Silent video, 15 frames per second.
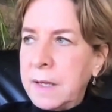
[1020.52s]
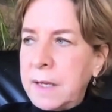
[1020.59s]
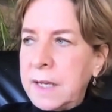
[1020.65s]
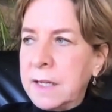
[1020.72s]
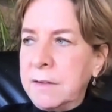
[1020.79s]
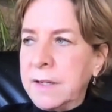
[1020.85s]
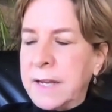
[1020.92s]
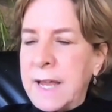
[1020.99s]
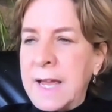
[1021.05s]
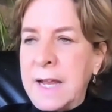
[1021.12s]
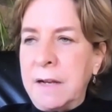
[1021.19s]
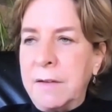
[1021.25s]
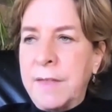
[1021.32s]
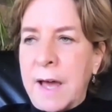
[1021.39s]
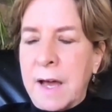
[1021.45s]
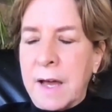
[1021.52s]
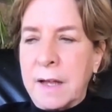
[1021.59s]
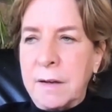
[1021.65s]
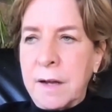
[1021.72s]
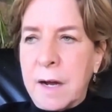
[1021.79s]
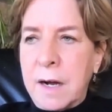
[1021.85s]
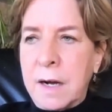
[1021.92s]
indicate
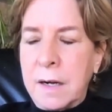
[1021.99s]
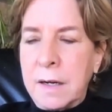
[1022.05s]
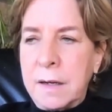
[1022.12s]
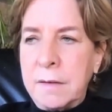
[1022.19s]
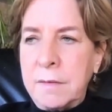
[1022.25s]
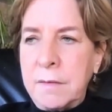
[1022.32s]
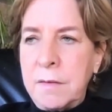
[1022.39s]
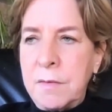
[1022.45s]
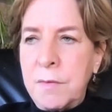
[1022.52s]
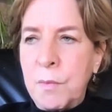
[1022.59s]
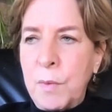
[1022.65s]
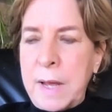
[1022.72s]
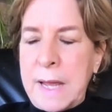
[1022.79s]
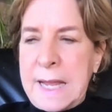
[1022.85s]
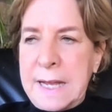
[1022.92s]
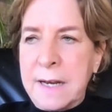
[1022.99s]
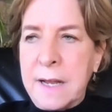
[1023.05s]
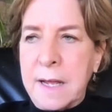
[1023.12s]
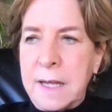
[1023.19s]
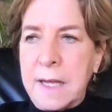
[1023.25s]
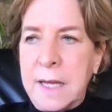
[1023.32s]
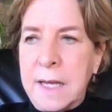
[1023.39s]
that
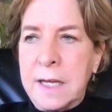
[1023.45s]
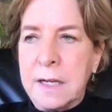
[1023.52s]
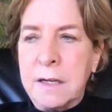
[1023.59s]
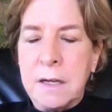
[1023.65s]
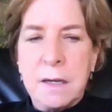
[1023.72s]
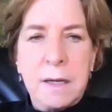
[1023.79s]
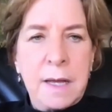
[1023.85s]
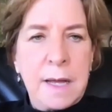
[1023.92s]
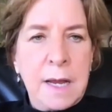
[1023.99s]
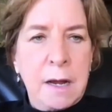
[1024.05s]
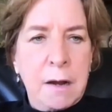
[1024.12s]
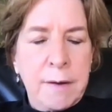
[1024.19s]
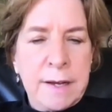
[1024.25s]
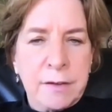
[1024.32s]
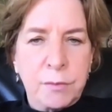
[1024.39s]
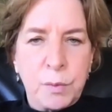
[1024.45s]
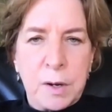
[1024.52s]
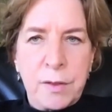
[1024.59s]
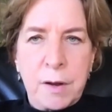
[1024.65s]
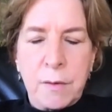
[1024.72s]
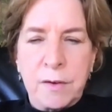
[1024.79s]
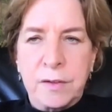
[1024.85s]
in areas where
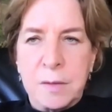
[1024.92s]
there is